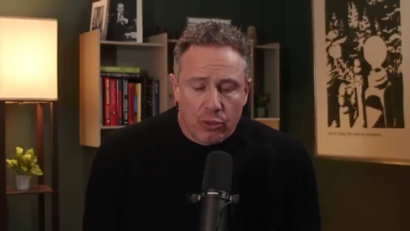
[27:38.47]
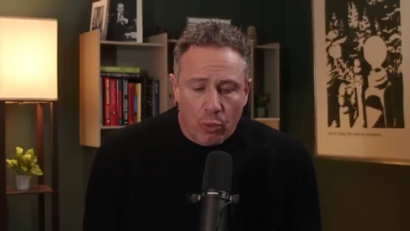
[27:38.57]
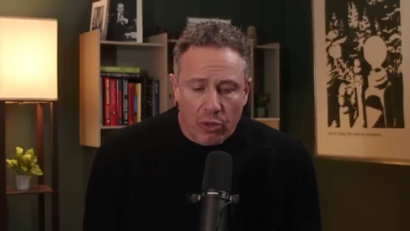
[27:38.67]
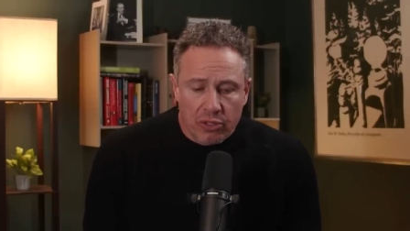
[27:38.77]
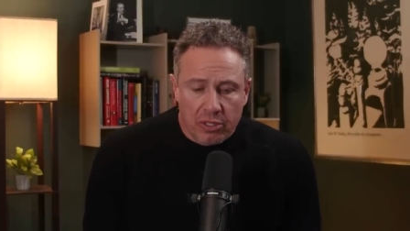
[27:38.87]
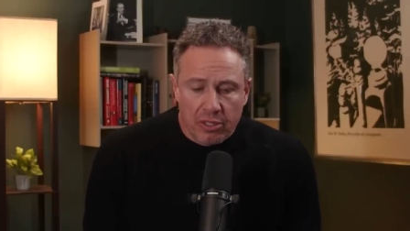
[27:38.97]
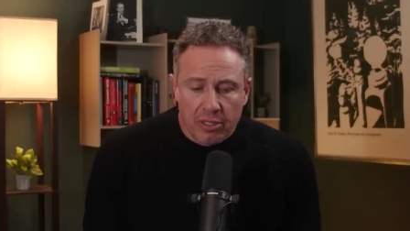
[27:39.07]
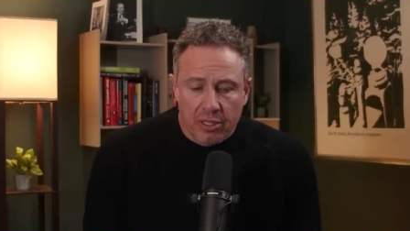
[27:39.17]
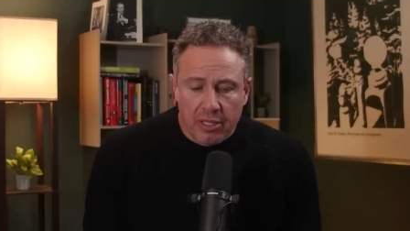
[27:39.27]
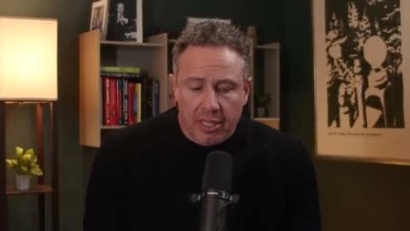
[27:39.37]
towards
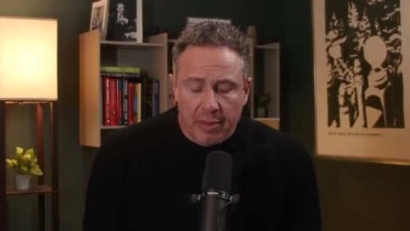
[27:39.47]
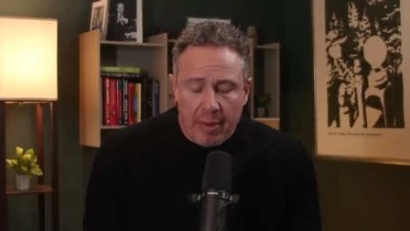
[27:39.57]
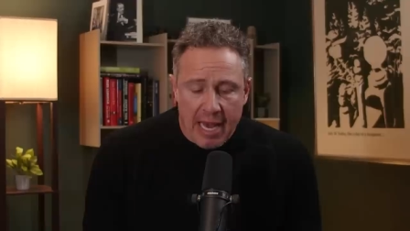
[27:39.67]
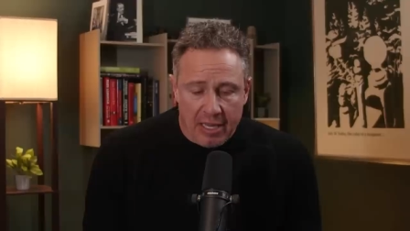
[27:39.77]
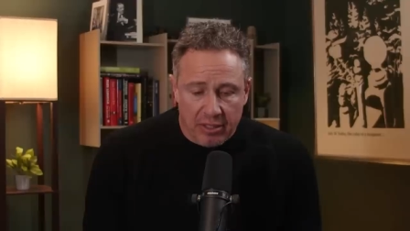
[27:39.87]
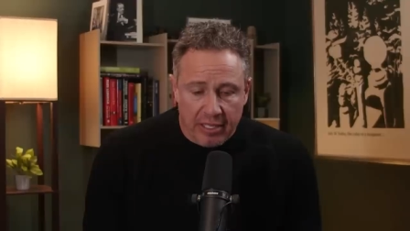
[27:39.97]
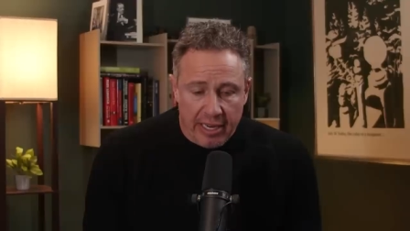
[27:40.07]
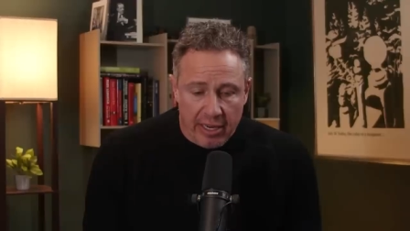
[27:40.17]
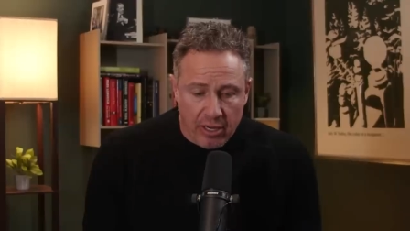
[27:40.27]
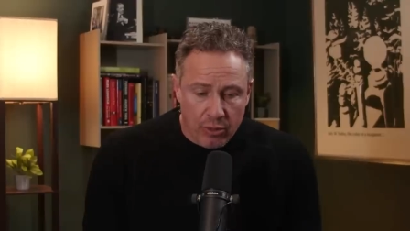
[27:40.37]
the battle
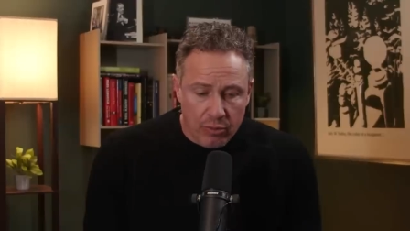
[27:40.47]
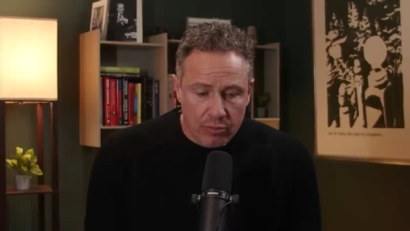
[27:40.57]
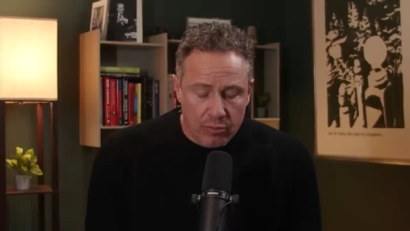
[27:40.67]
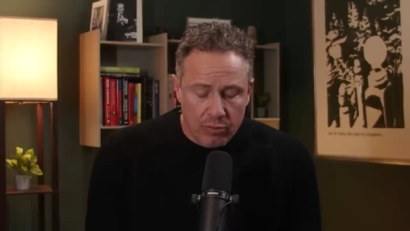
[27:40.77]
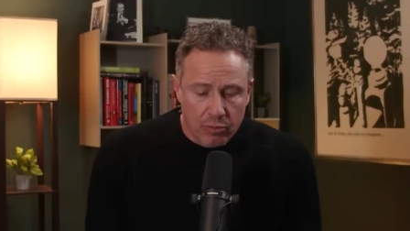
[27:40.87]
there and